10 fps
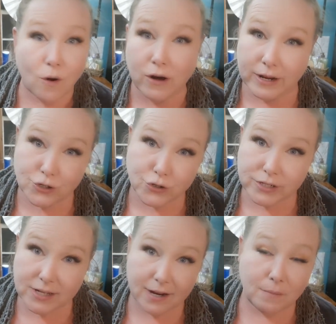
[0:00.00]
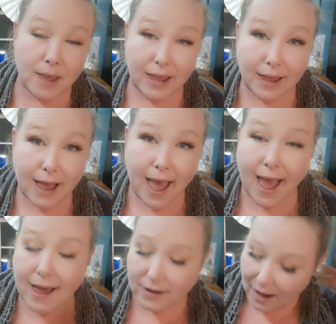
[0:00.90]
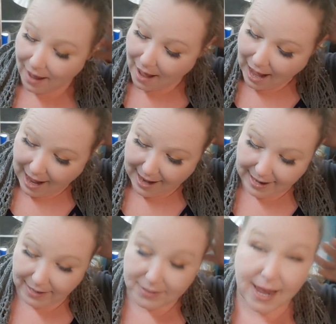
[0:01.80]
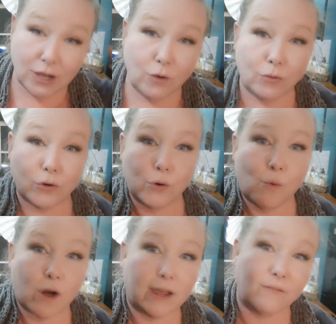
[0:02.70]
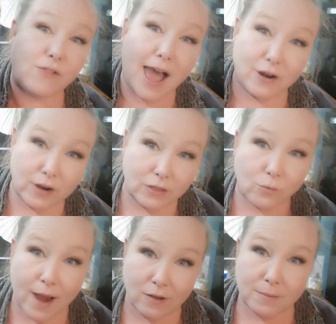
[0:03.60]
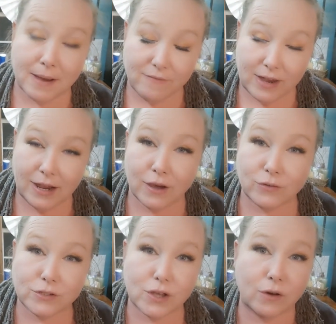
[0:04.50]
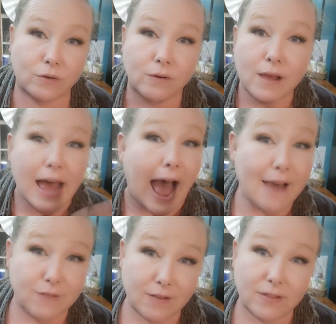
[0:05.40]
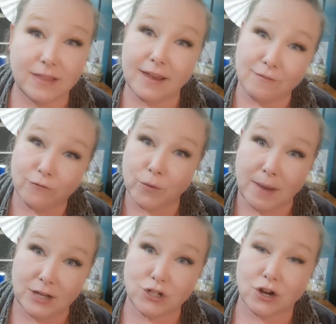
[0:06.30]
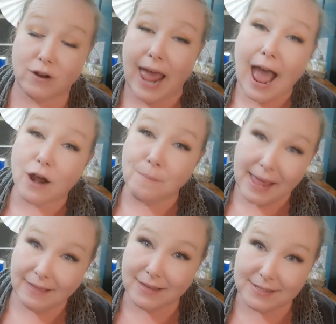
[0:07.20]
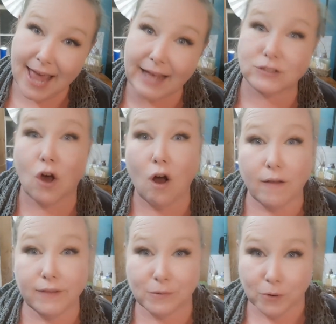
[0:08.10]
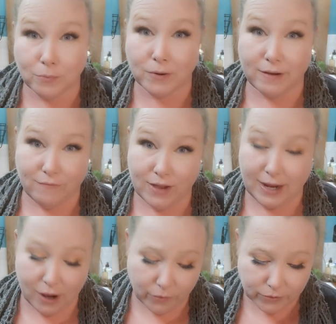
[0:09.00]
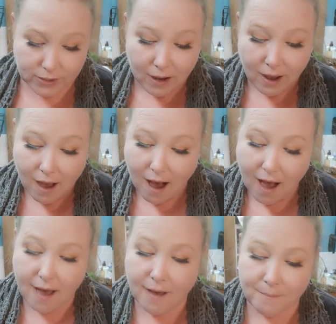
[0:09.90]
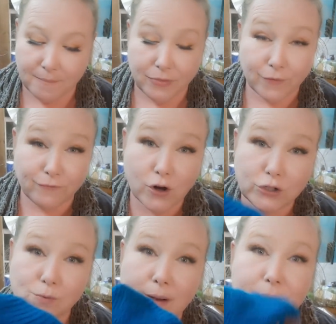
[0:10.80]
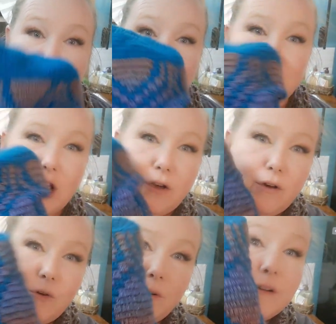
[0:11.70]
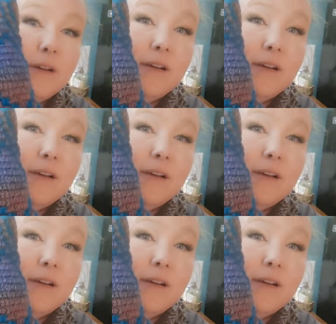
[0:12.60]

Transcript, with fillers: are interested in making a hat. I take you through working flatter and the round in my videos, so I've given the information on how to make these hats on the appropriate videos. Um, the first one I'm going to show